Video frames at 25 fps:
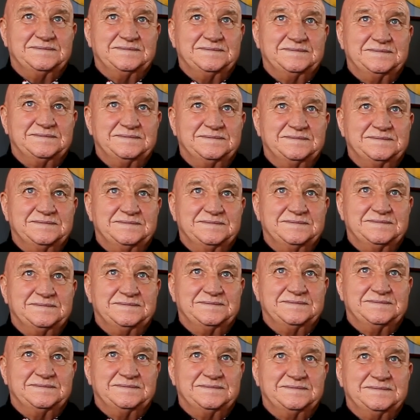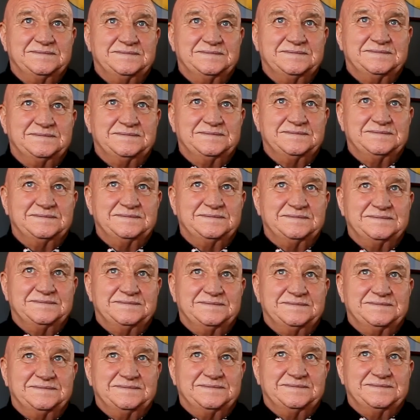
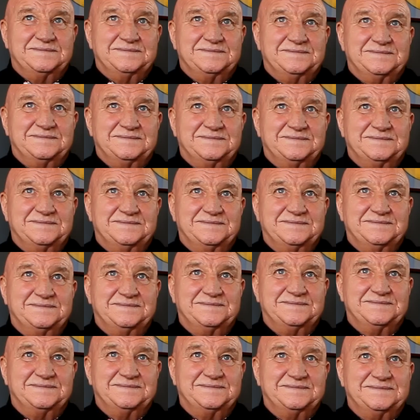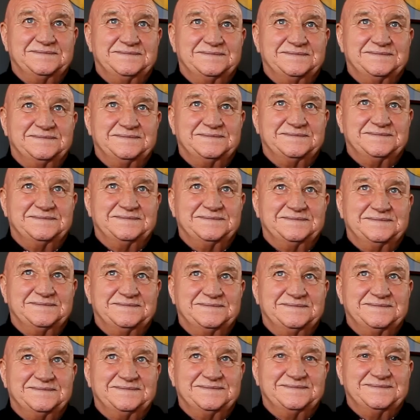
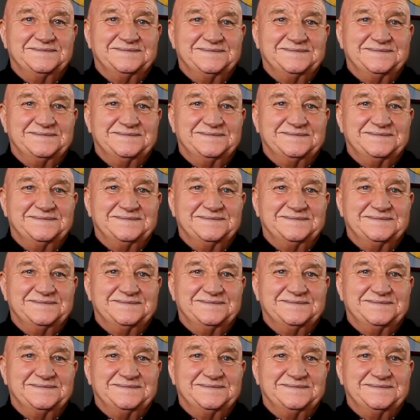(silent)